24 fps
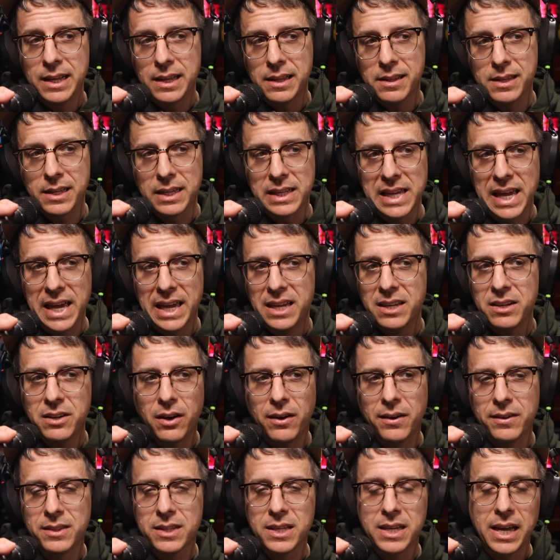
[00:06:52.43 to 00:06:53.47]
The gain
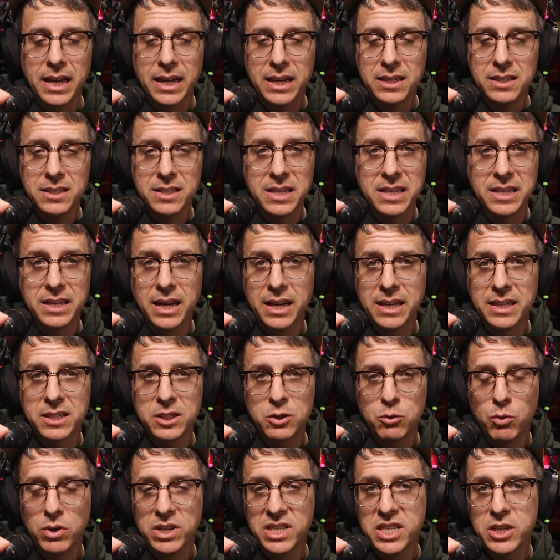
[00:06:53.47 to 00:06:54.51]
on the
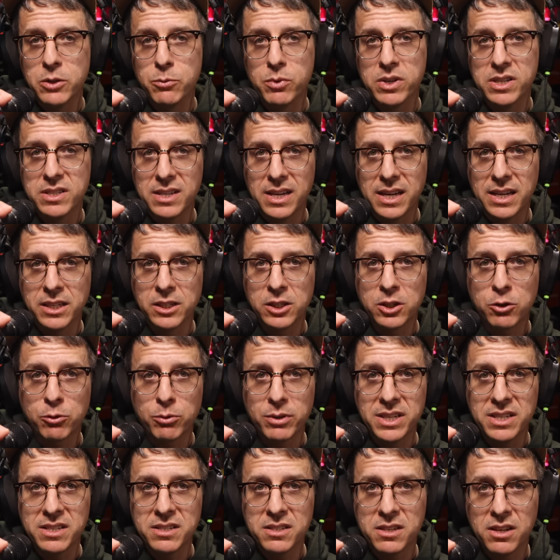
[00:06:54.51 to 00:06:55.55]
18i20 was
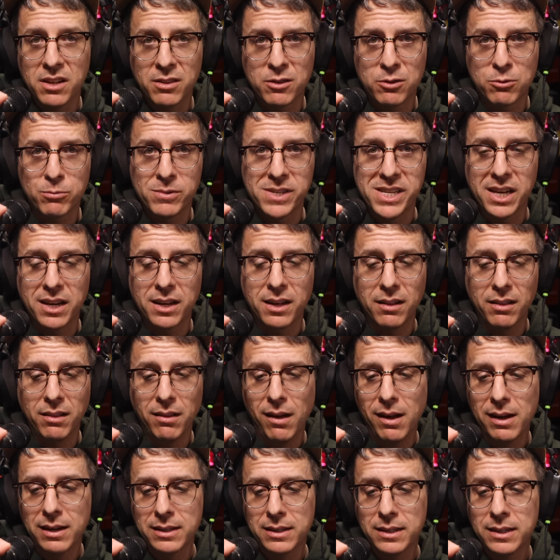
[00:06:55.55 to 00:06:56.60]
increased to 3
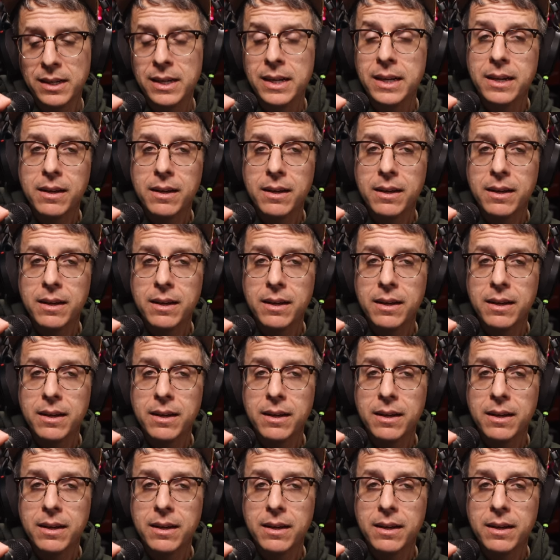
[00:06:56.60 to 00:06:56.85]
o'clock.